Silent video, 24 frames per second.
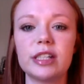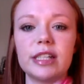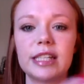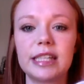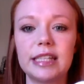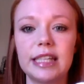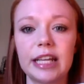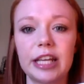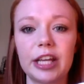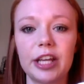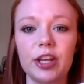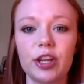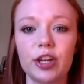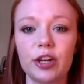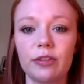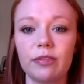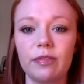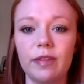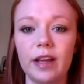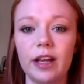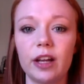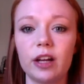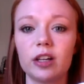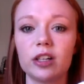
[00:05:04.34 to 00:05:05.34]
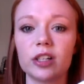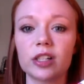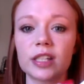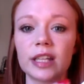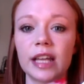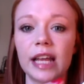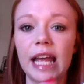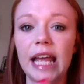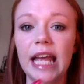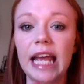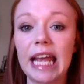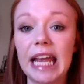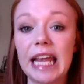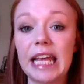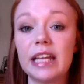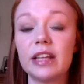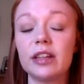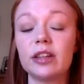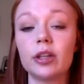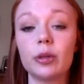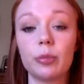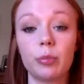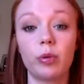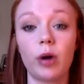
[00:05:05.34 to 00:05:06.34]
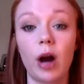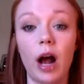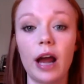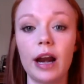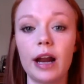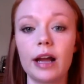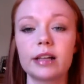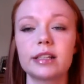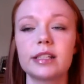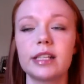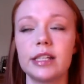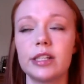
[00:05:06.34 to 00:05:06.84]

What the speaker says: sticking your fingers in the product,